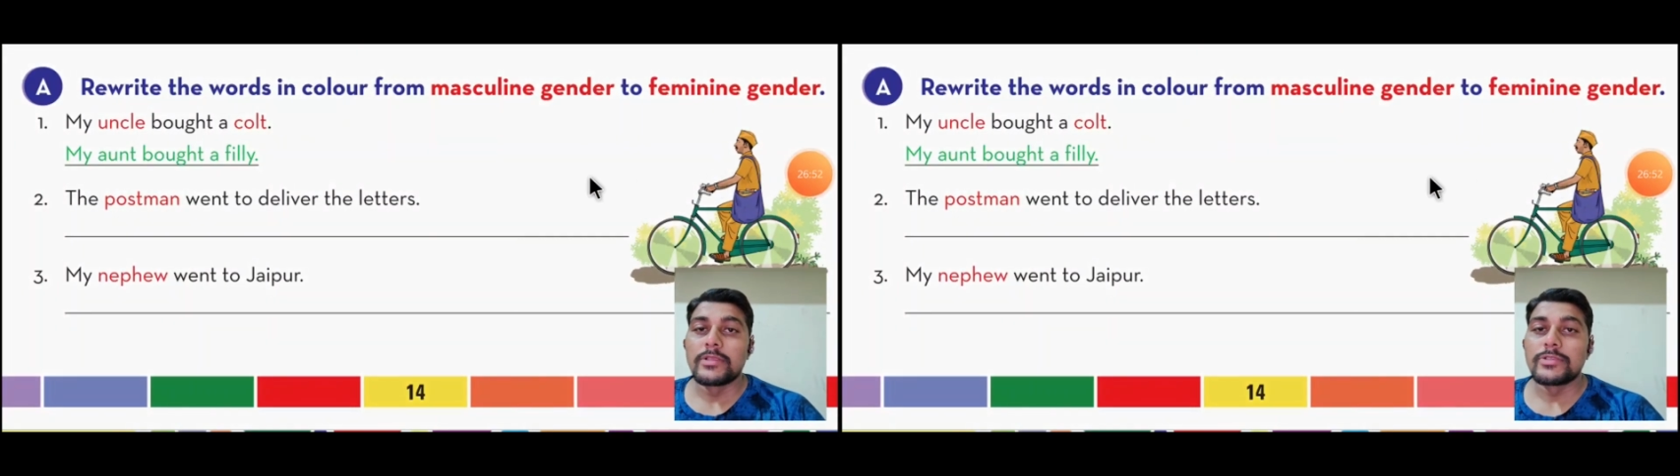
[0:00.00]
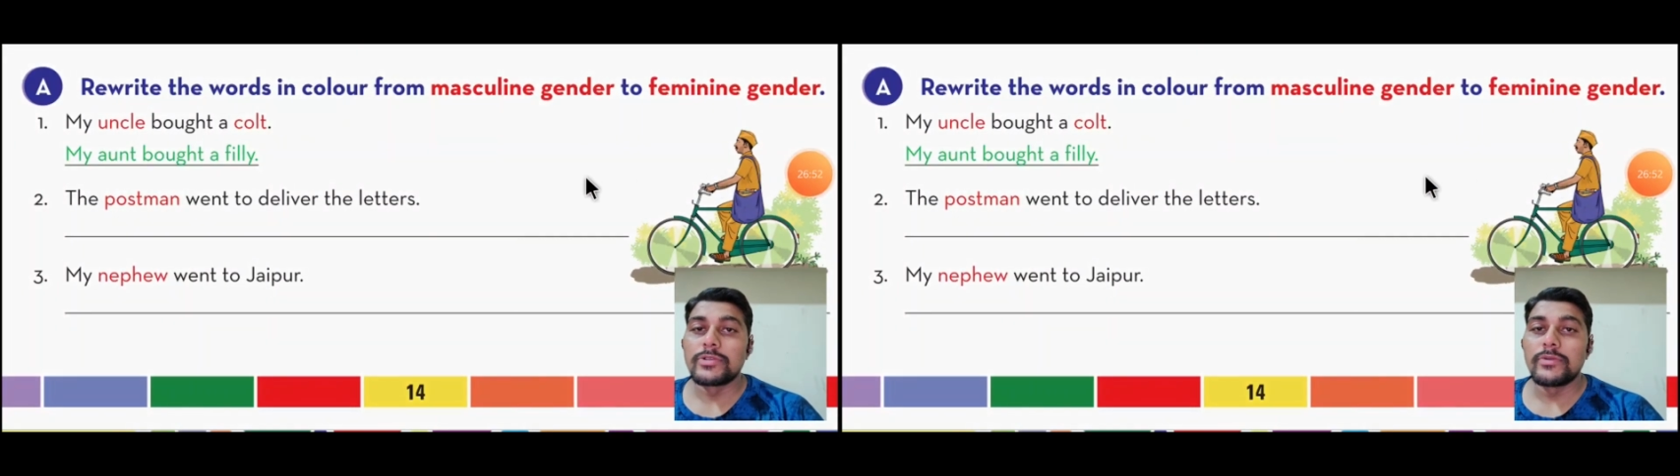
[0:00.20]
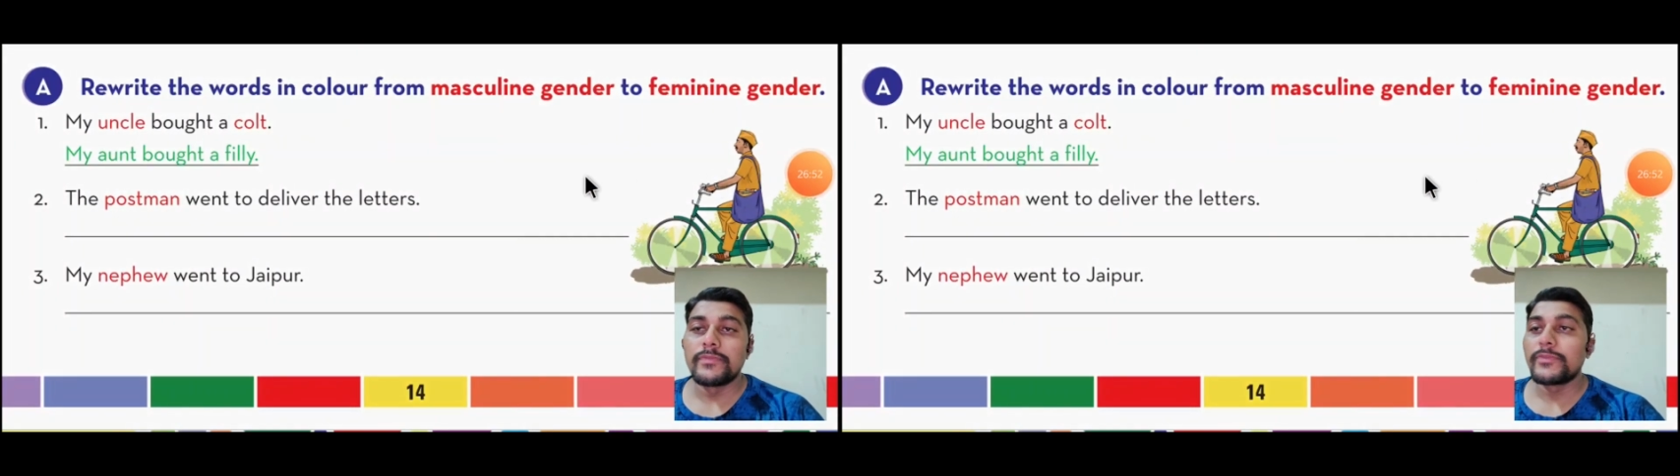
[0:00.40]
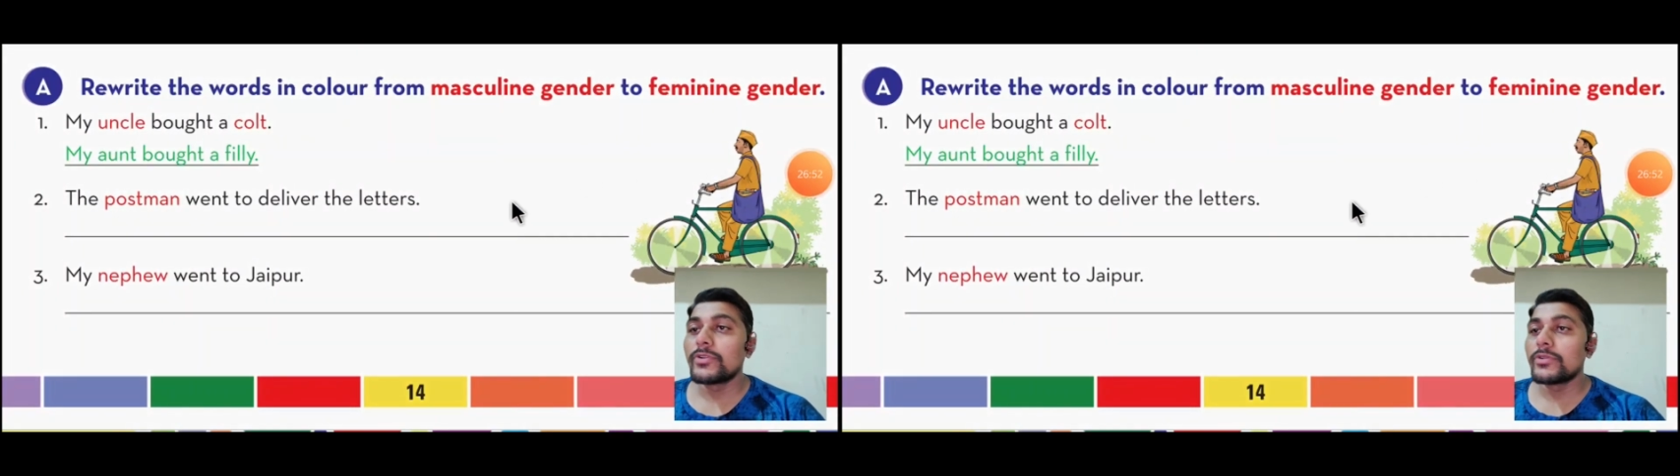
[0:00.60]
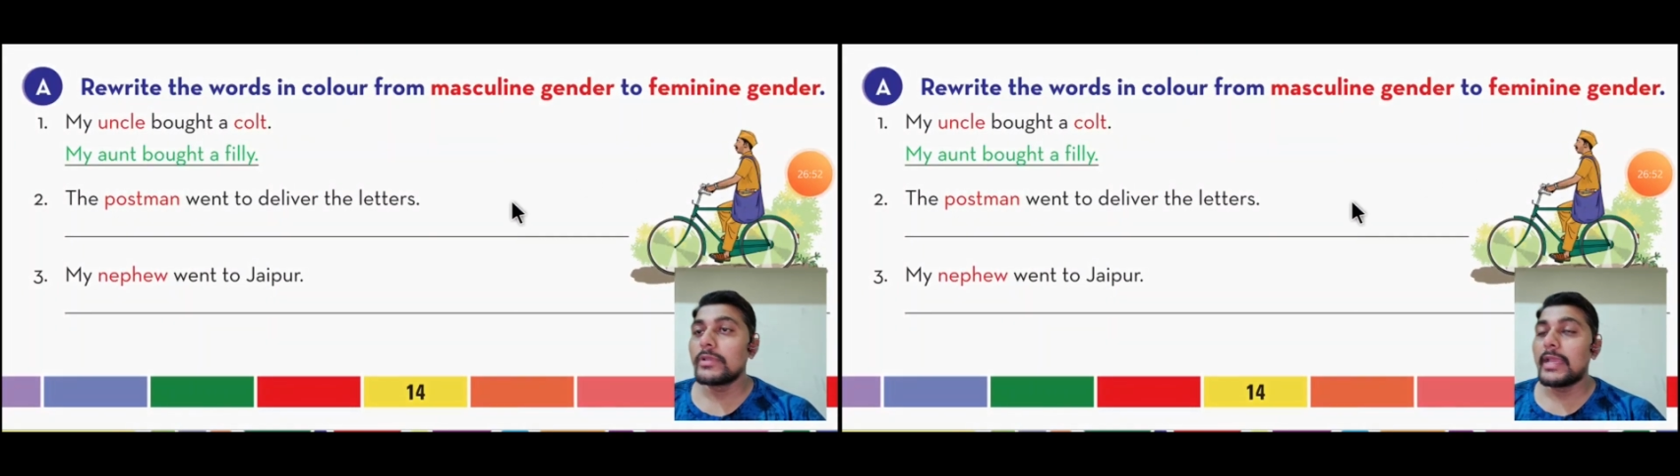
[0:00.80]
So
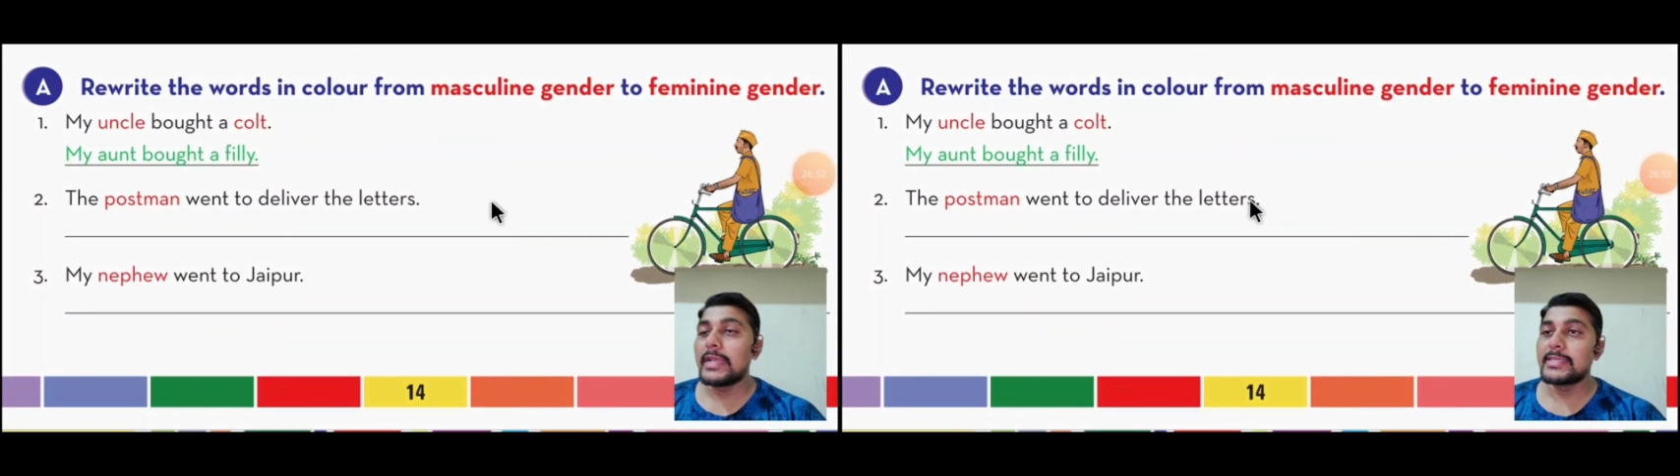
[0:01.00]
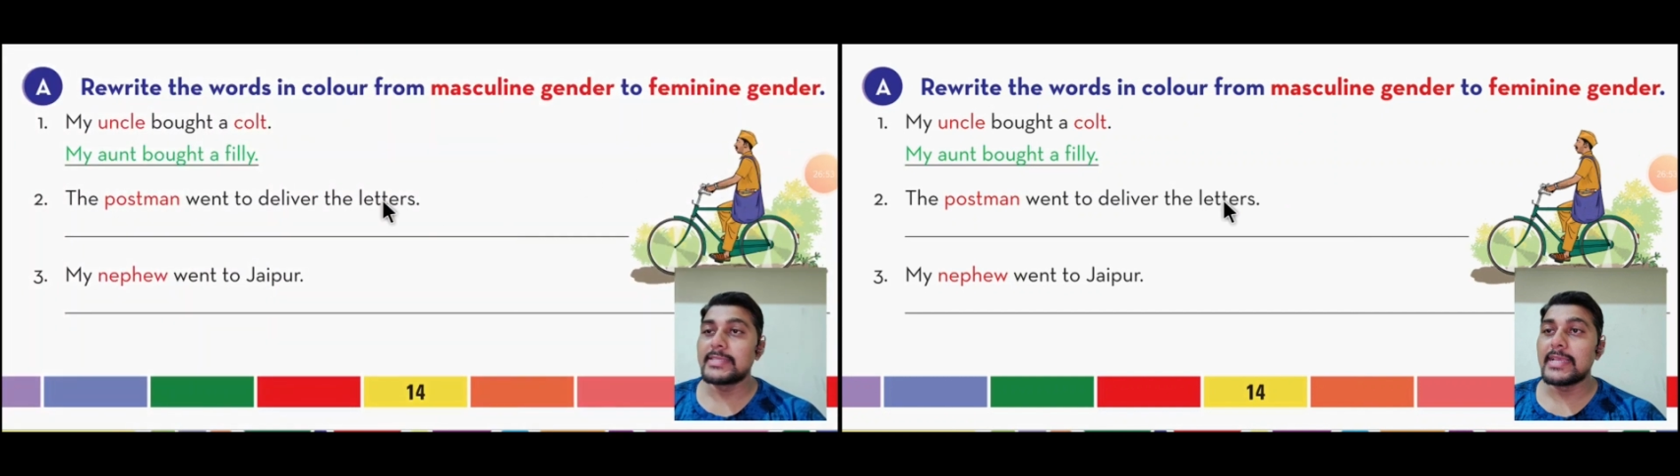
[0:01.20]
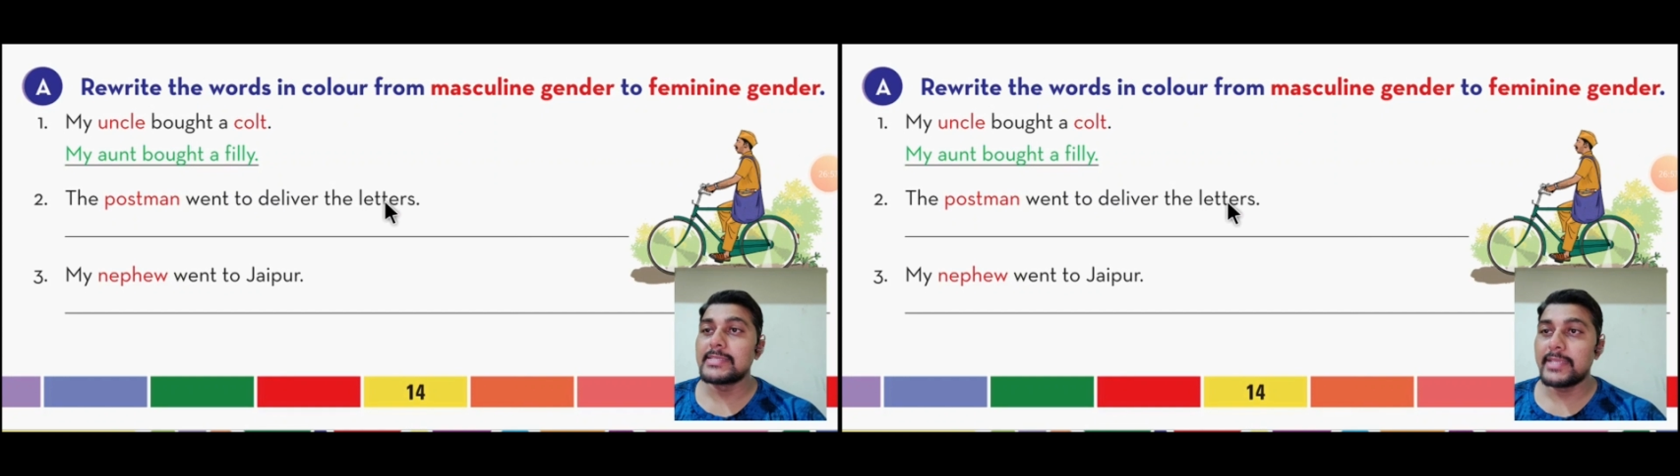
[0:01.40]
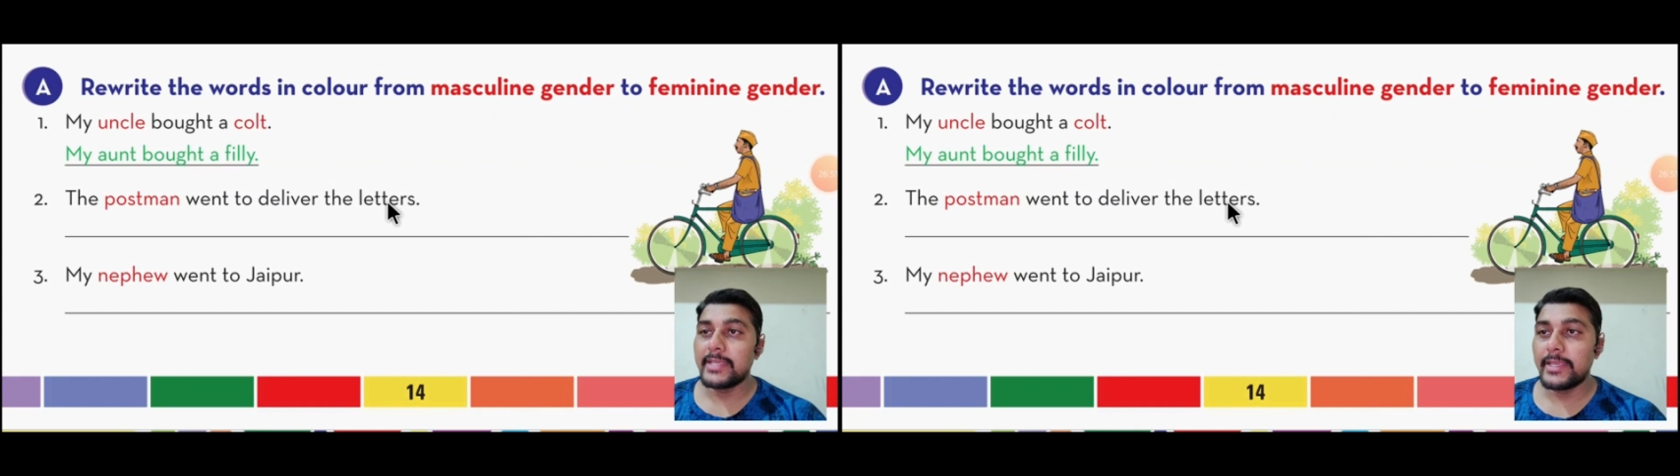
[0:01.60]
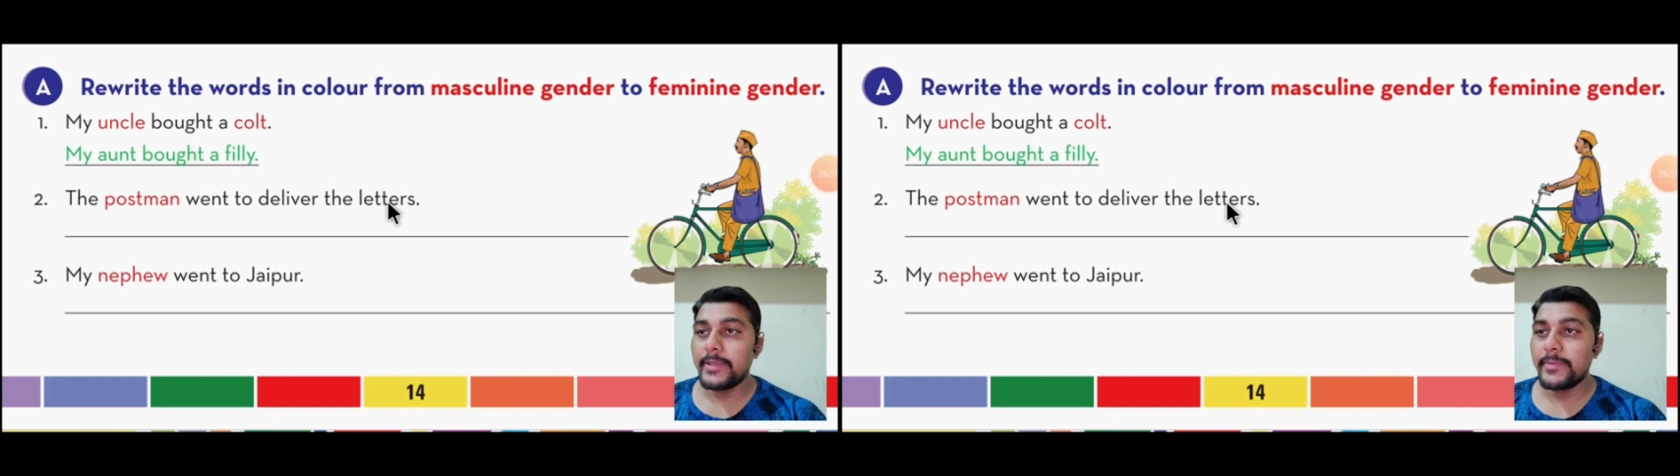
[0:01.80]
exercise
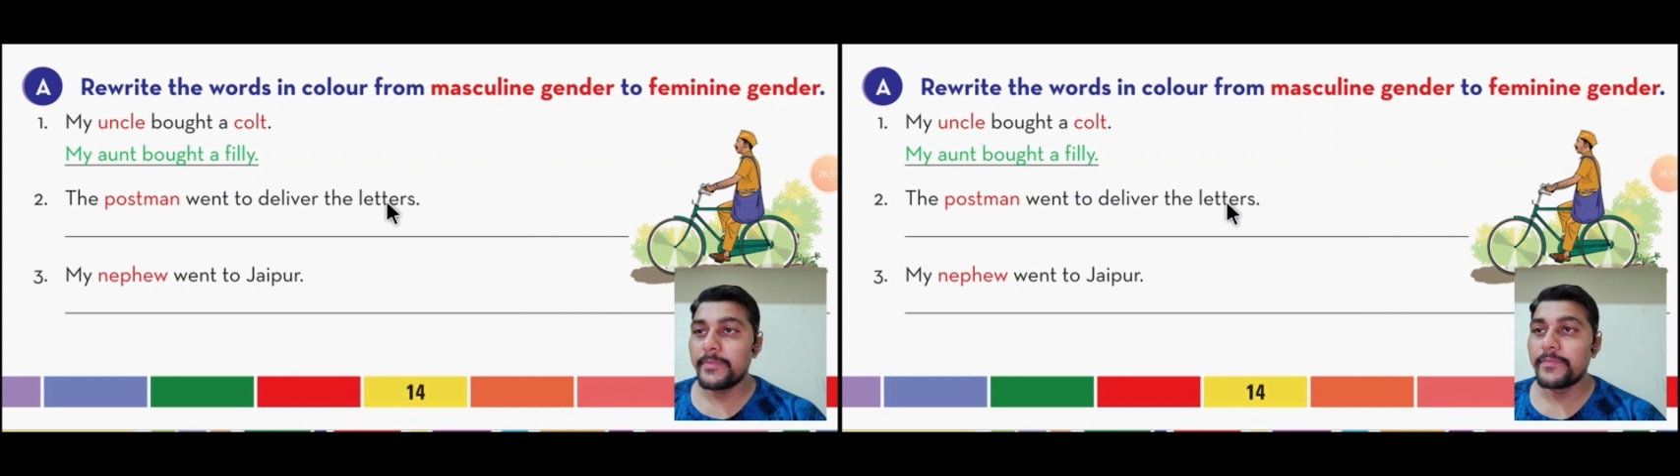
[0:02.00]
A